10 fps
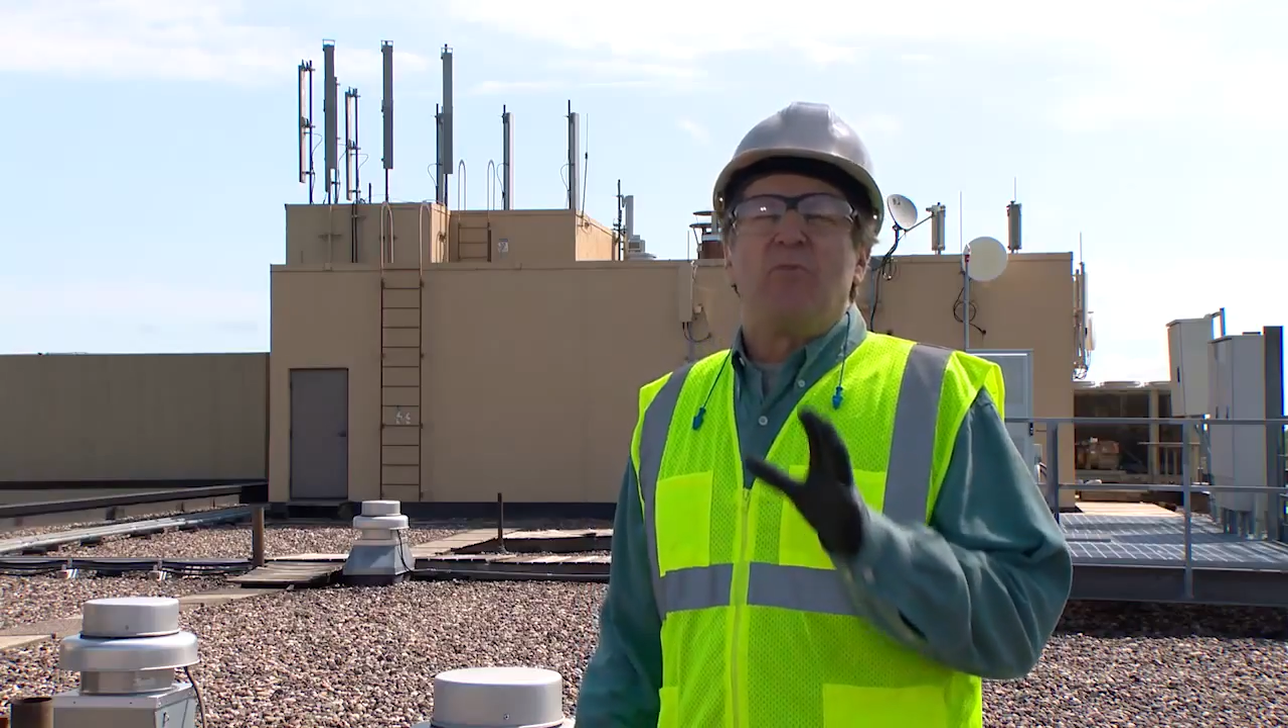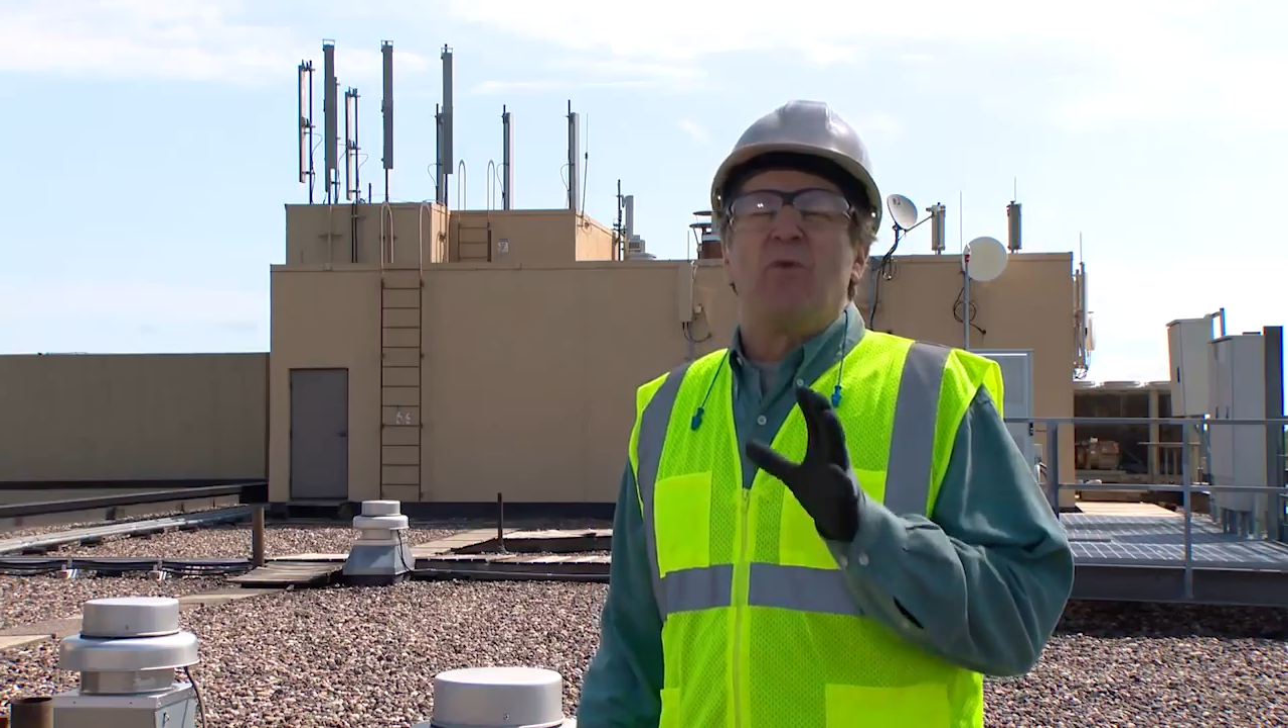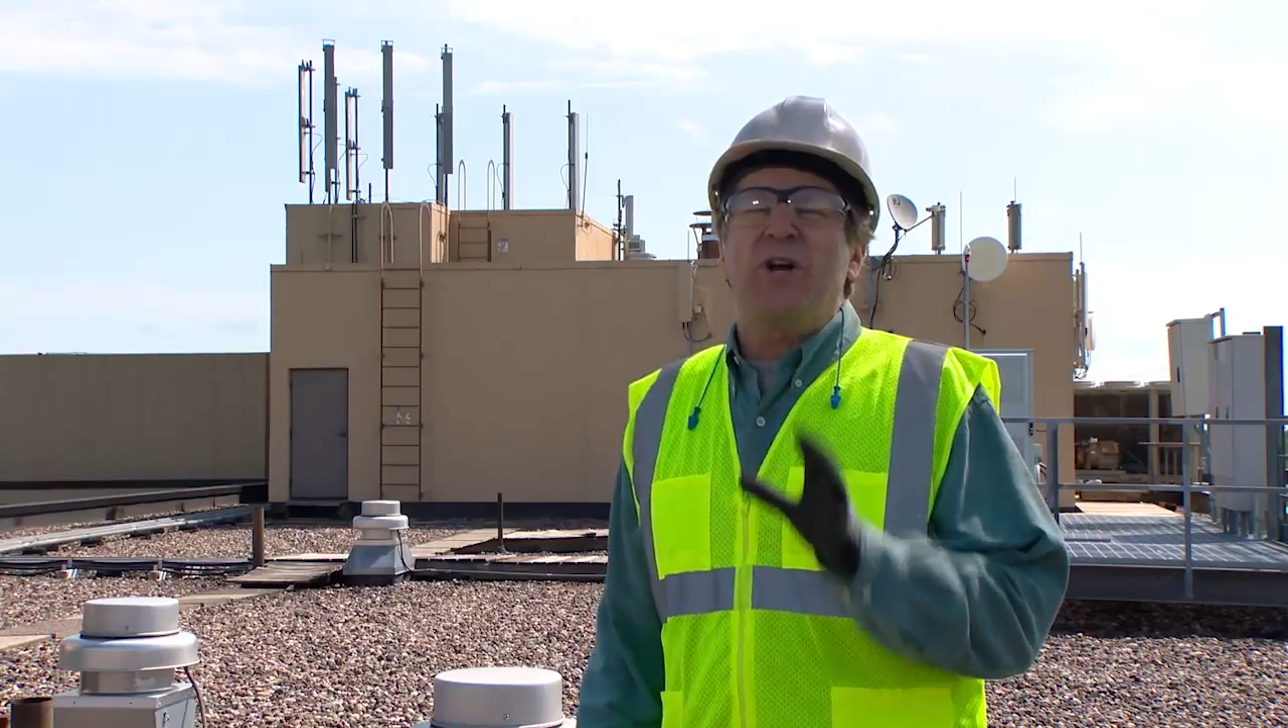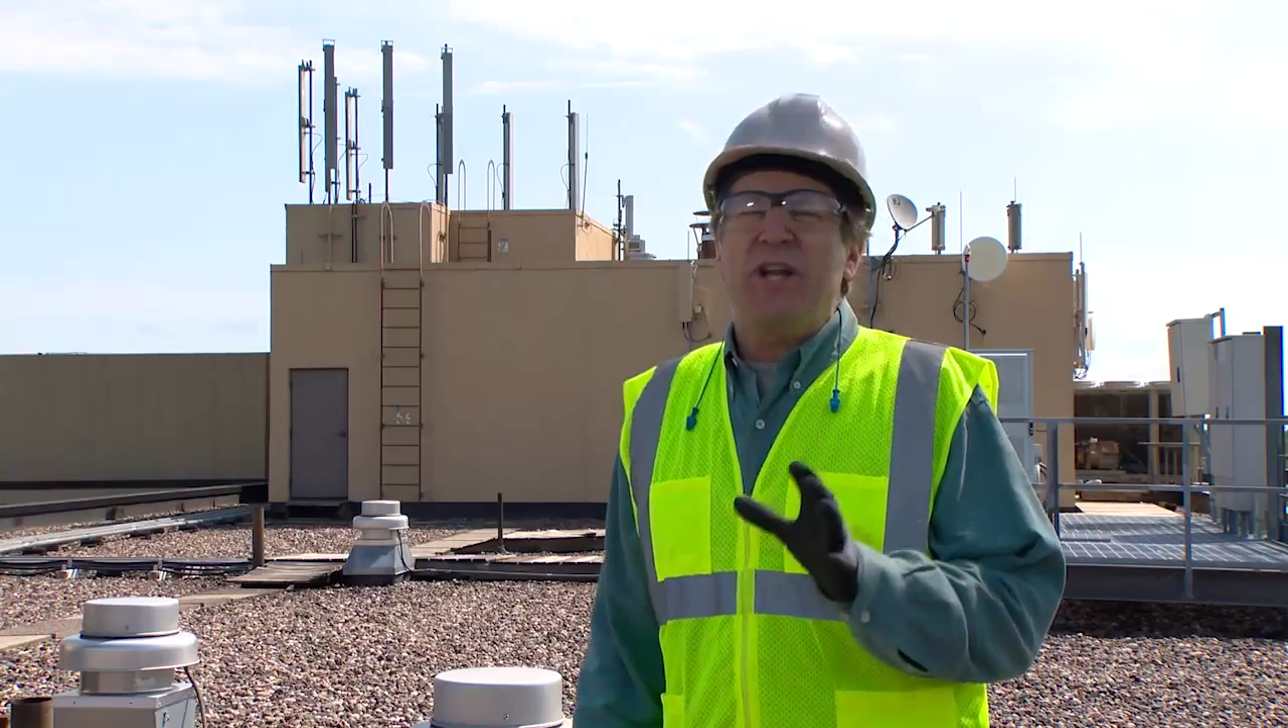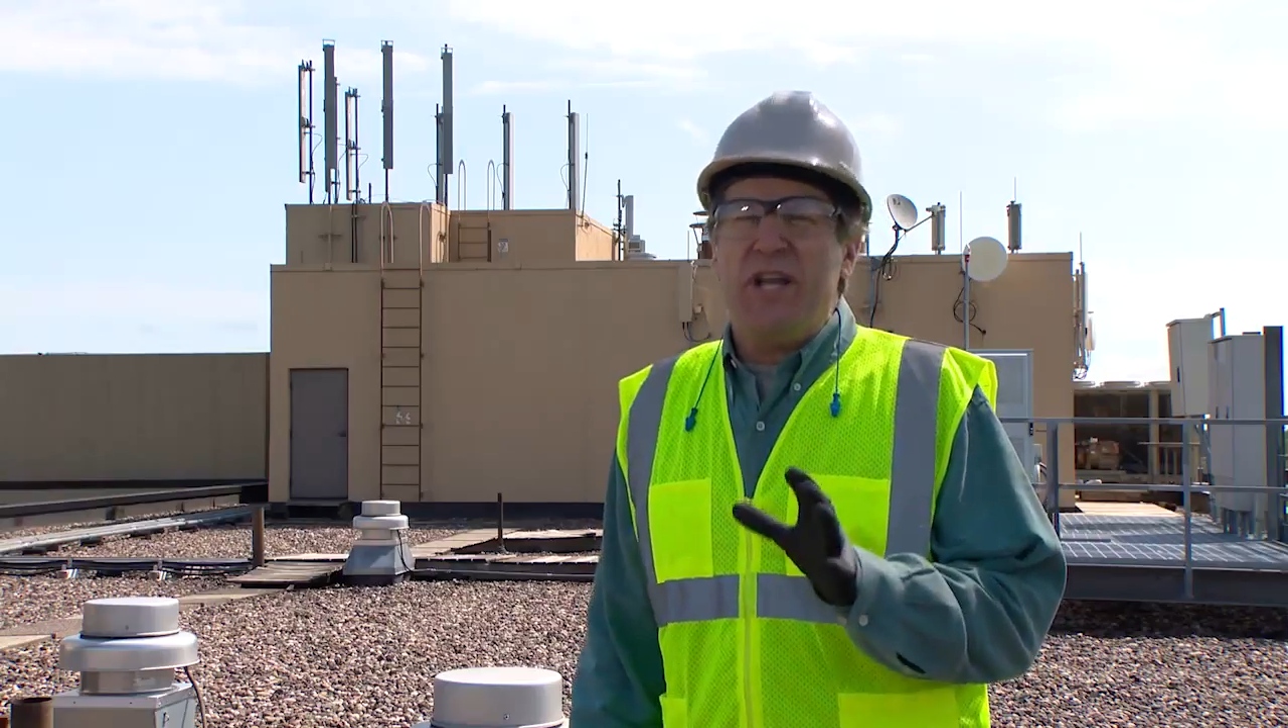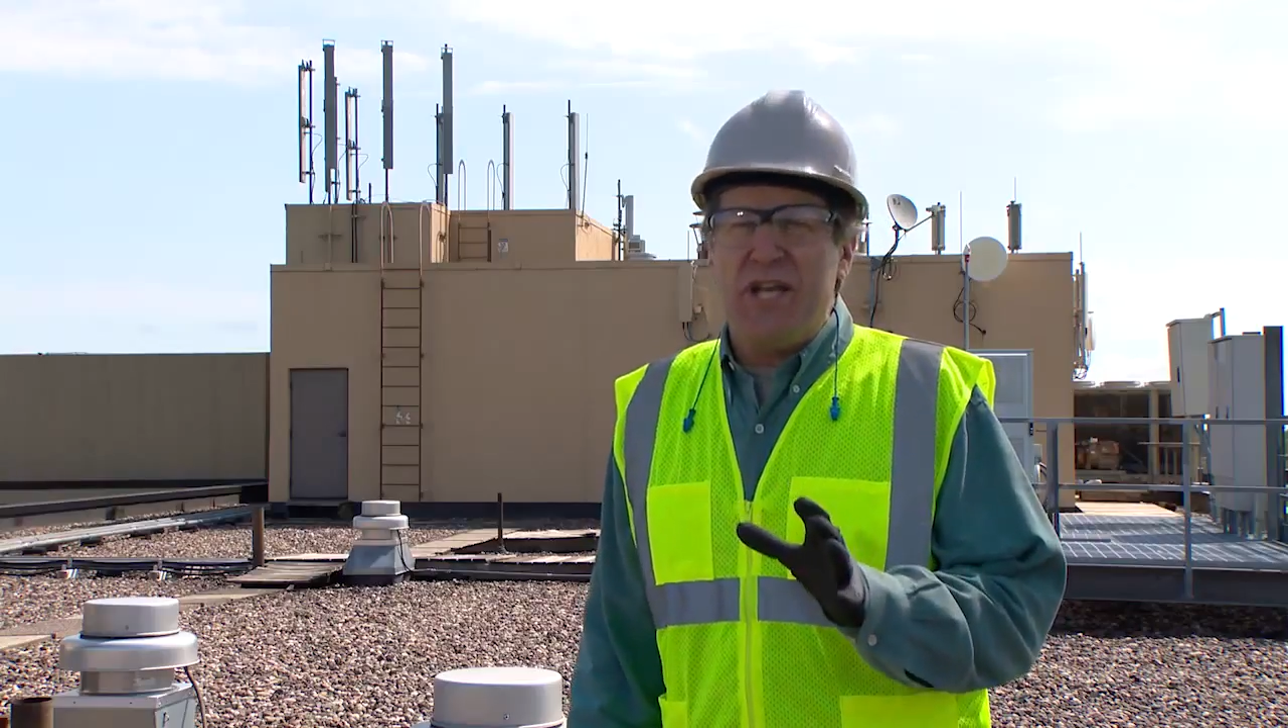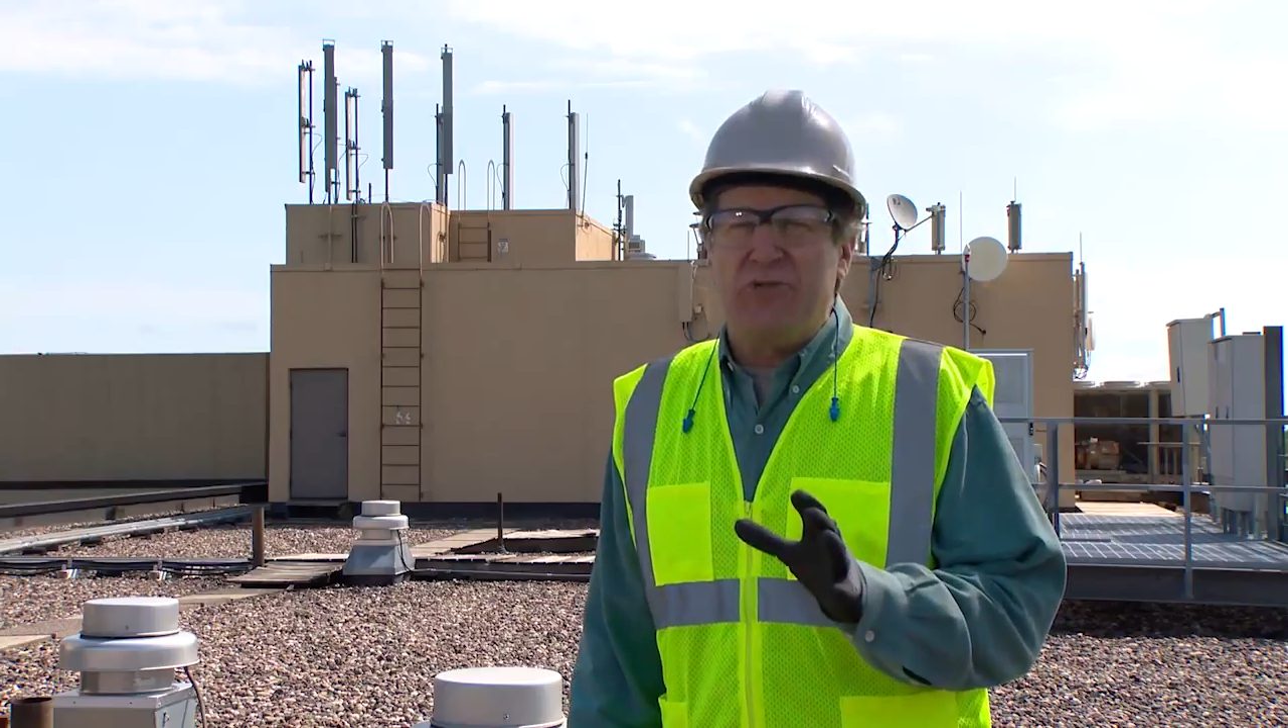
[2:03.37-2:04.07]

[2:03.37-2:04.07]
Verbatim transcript: we're going to